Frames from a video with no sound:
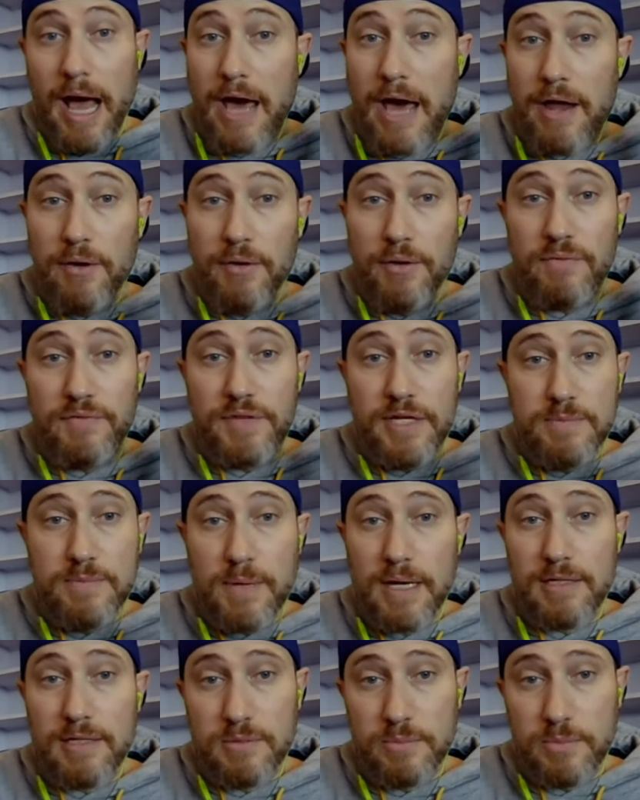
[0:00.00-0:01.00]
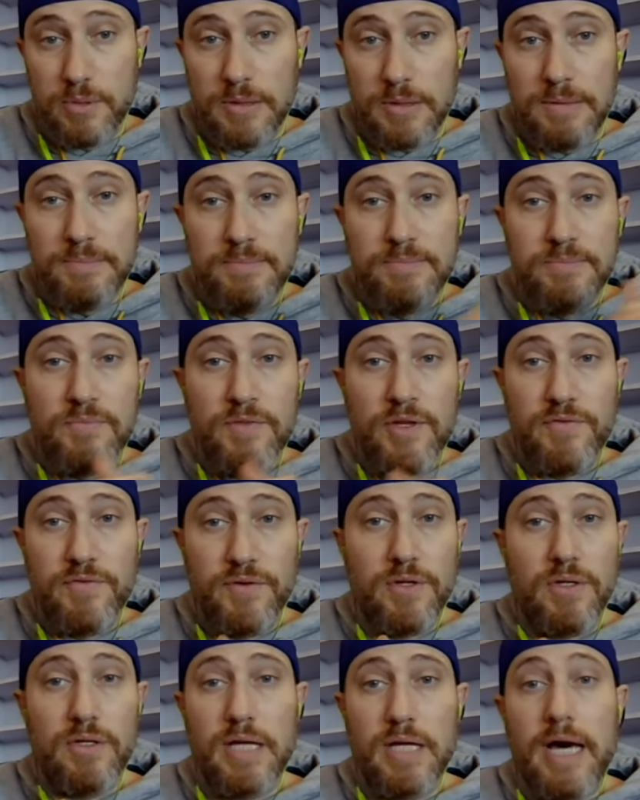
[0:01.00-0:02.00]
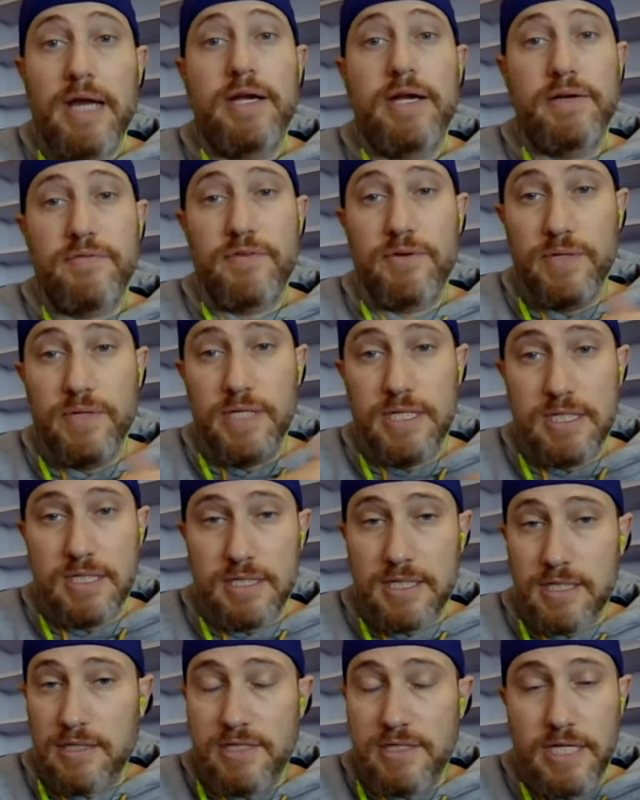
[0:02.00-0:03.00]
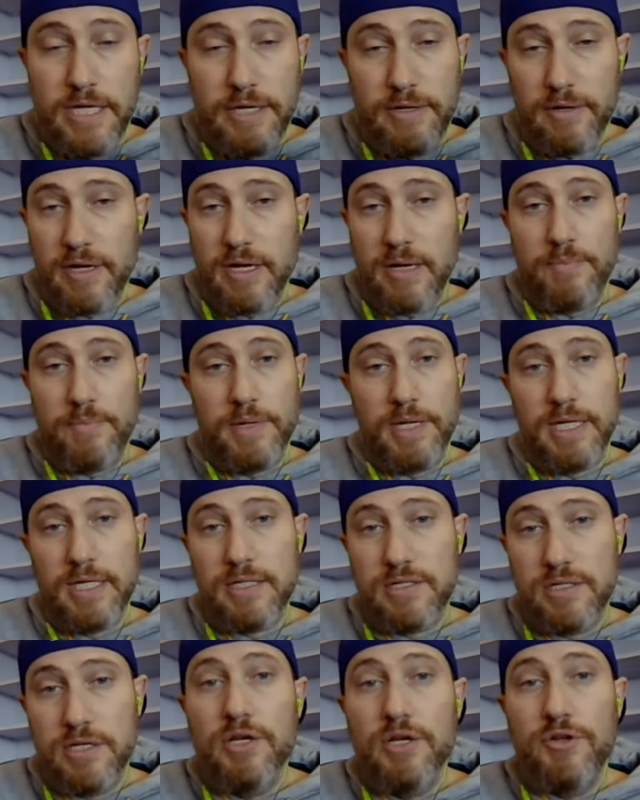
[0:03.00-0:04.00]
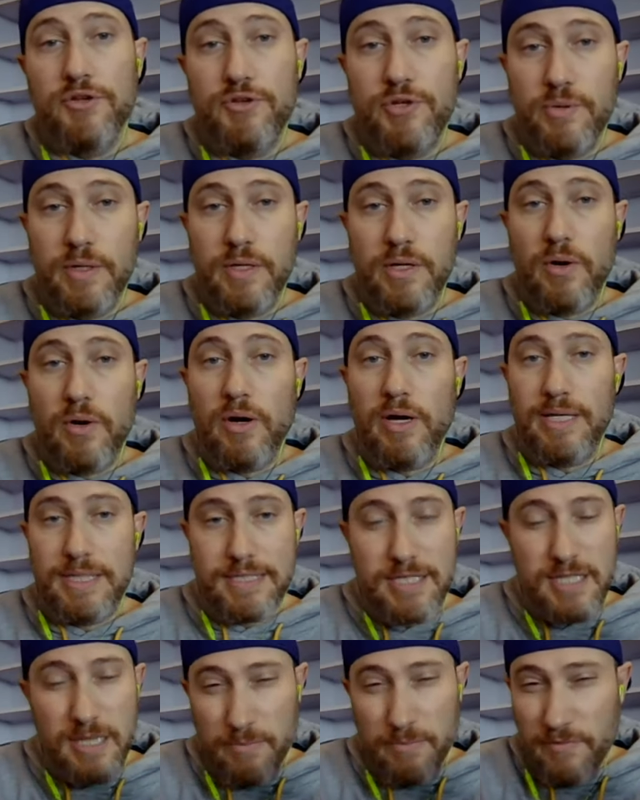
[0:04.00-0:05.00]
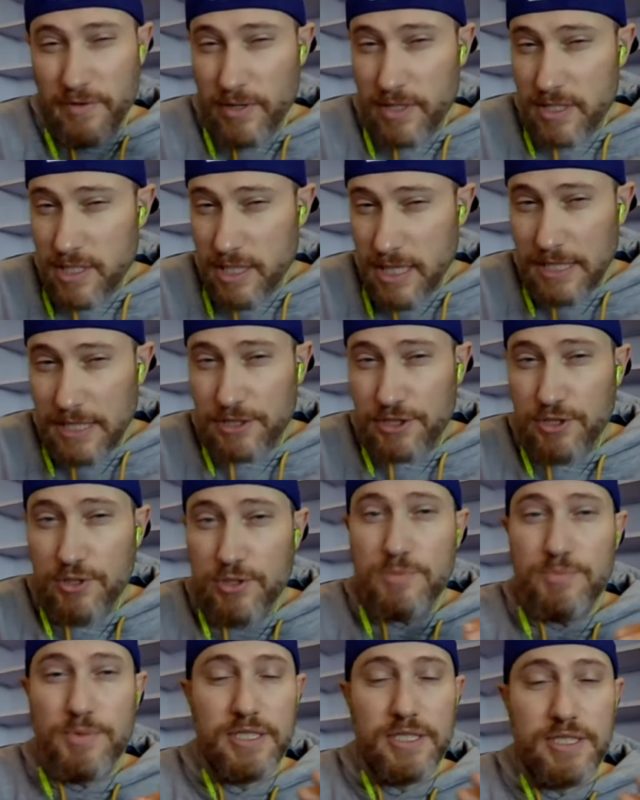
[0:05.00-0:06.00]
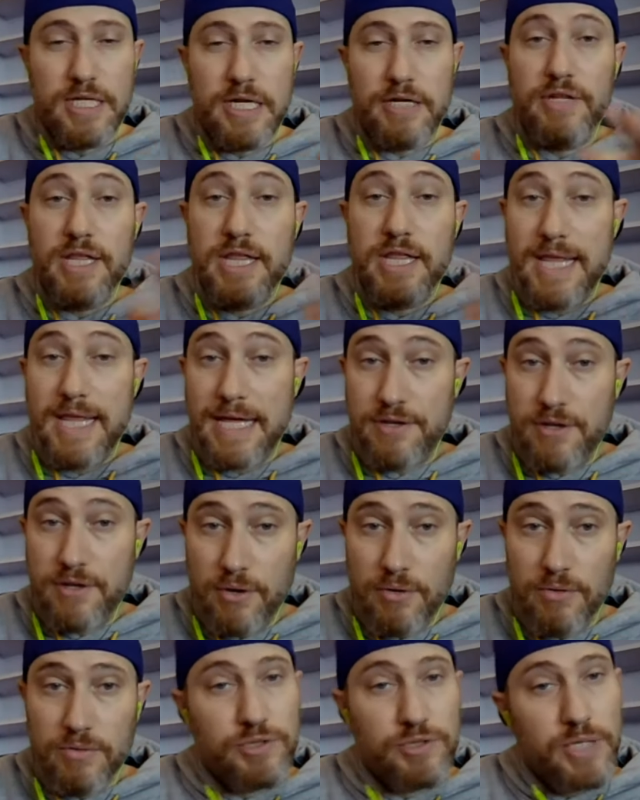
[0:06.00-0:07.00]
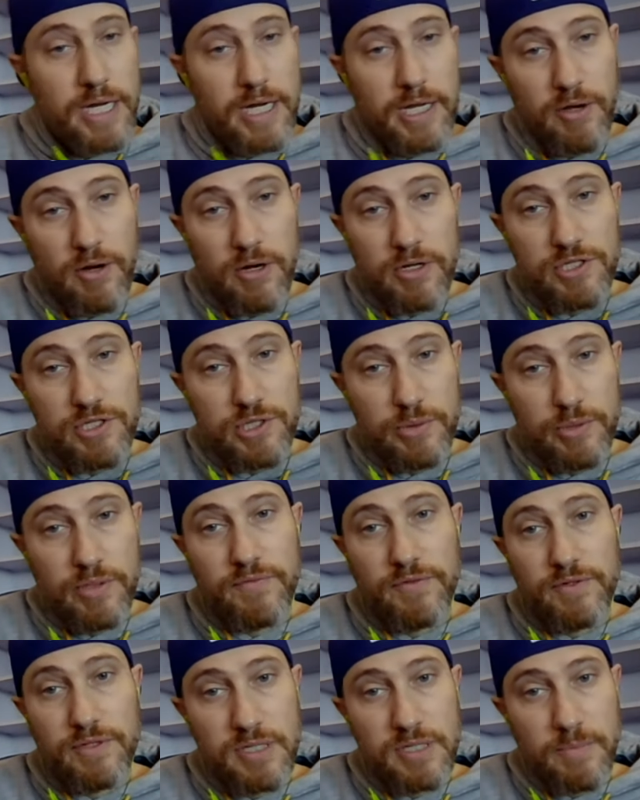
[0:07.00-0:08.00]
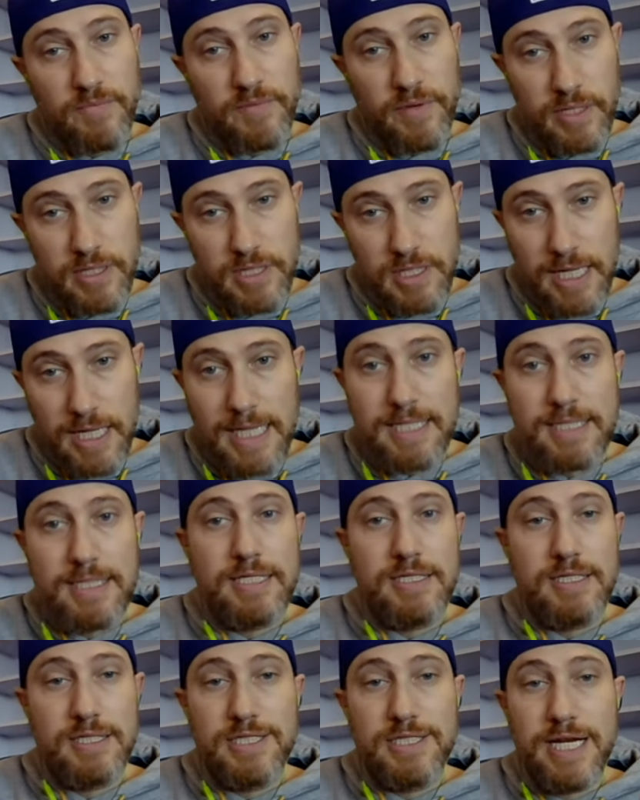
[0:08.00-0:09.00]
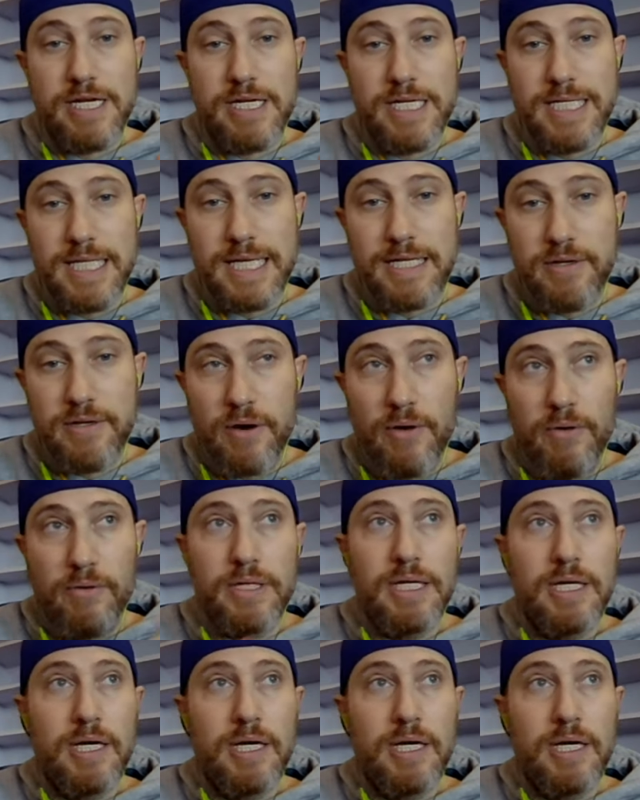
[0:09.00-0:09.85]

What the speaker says: I don't know if that's possible for a lot of different reasons. Sneaker companies do it on some very select shoes, but generally they don't. Trading cards do it for some very select sets, and generally they don't.